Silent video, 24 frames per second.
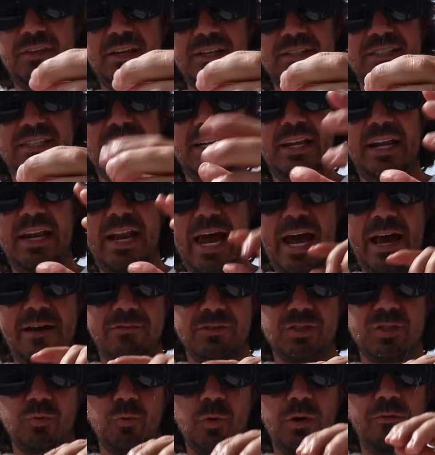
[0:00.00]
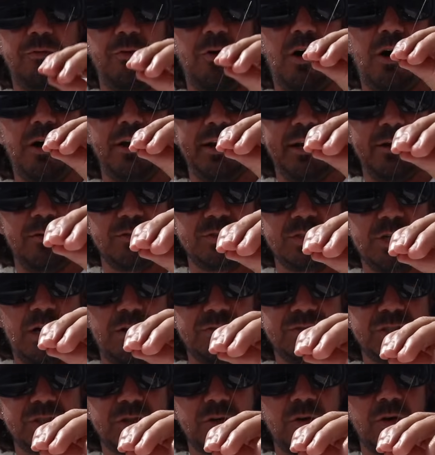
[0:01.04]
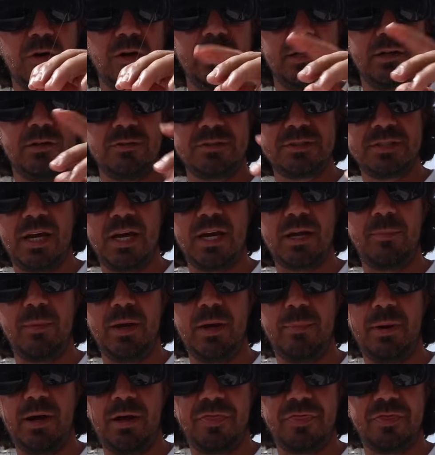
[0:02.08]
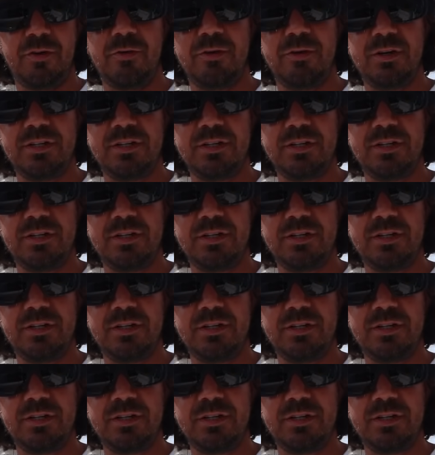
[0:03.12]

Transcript: didn't have a swivel on and was offshore, it'll take me about 30